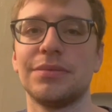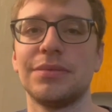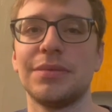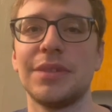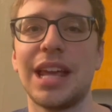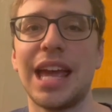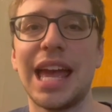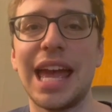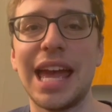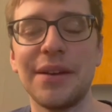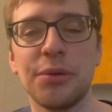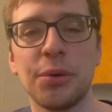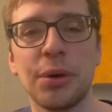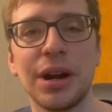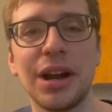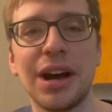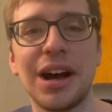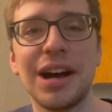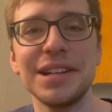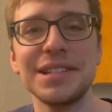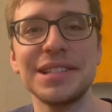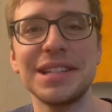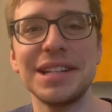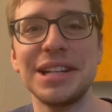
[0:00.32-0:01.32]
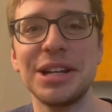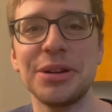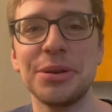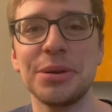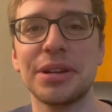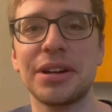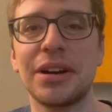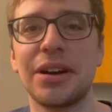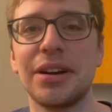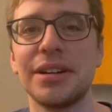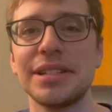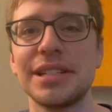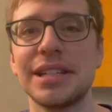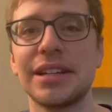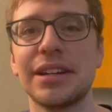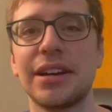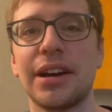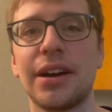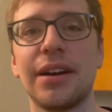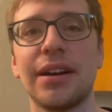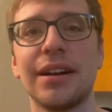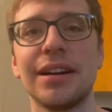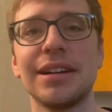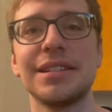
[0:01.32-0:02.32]
Hey everyone, Austin here with Carlson
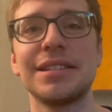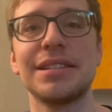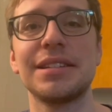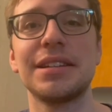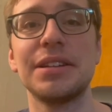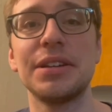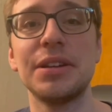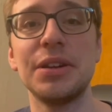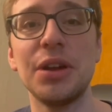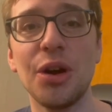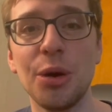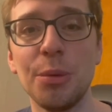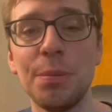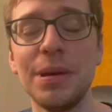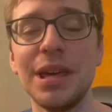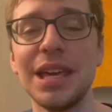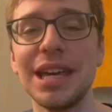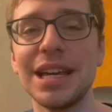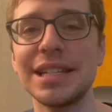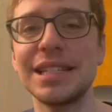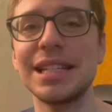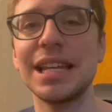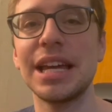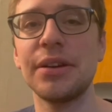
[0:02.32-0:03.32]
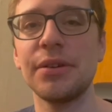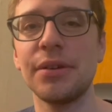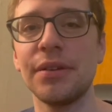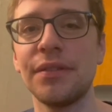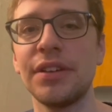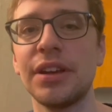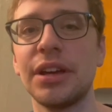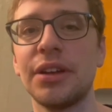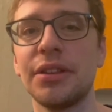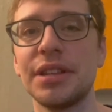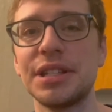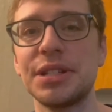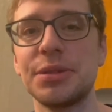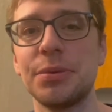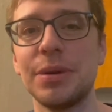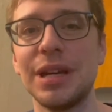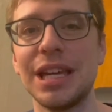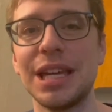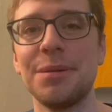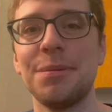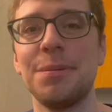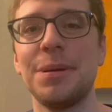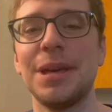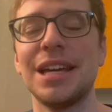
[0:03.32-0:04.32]
Cards. No PSA reveal this
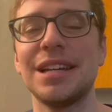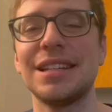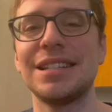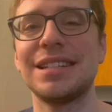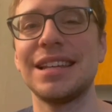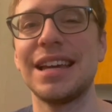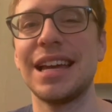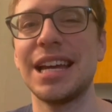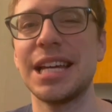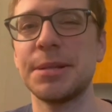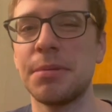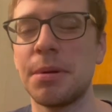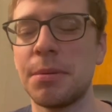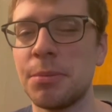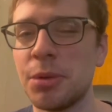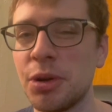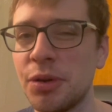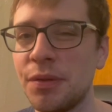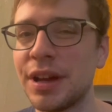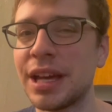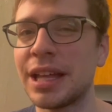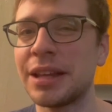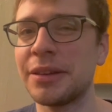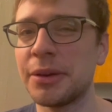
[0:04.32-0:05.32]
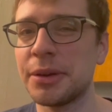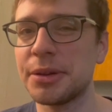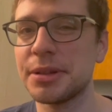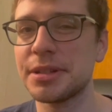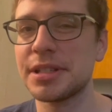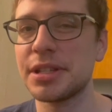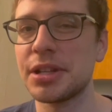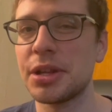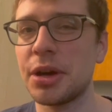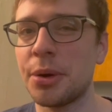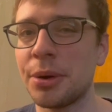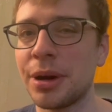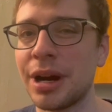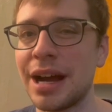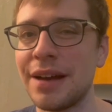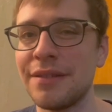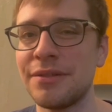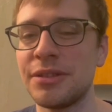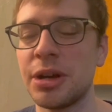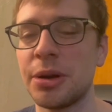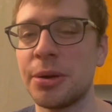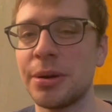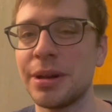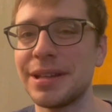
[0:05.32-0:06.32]
week. PSA has been moving a little slower,
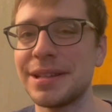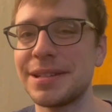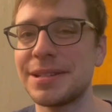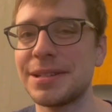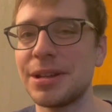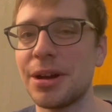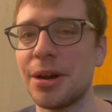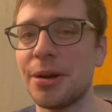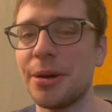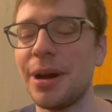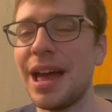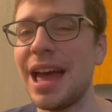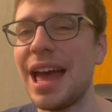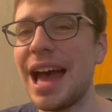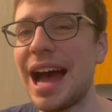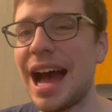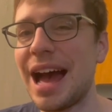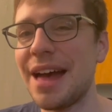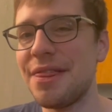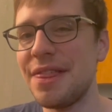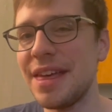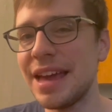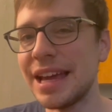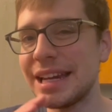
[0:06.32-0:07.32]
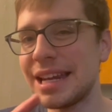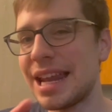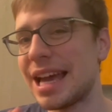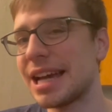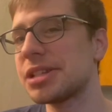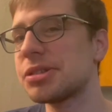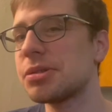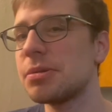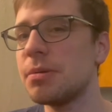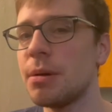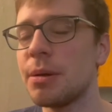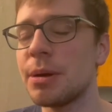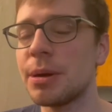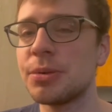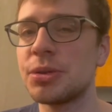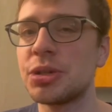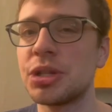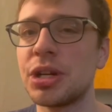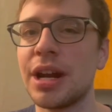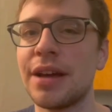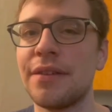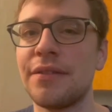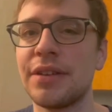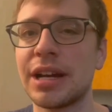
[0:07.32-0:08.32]
I've noticed, so I think next week we
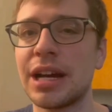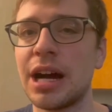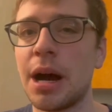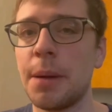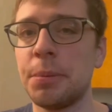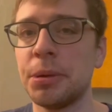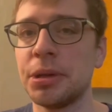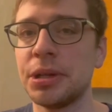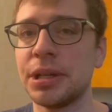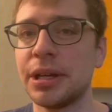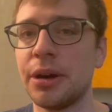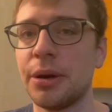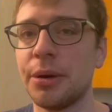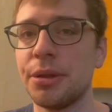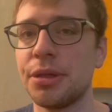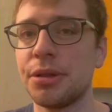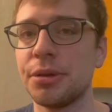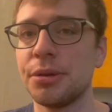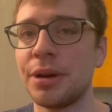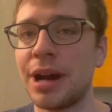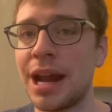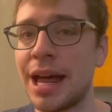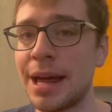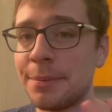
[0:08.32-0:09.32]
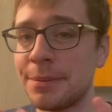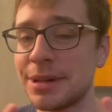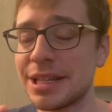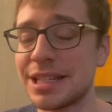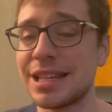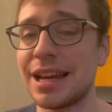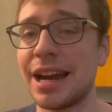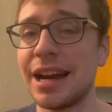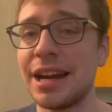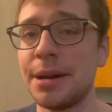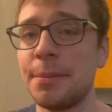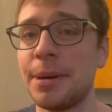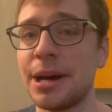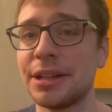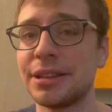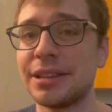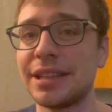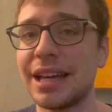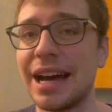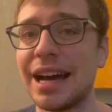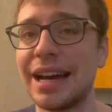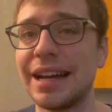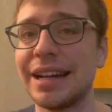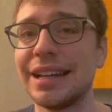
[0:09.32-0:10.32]
should have a couple to go through, and I'm excited about
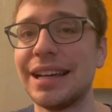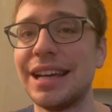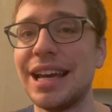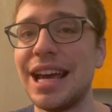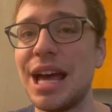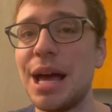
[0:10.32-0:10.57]
that.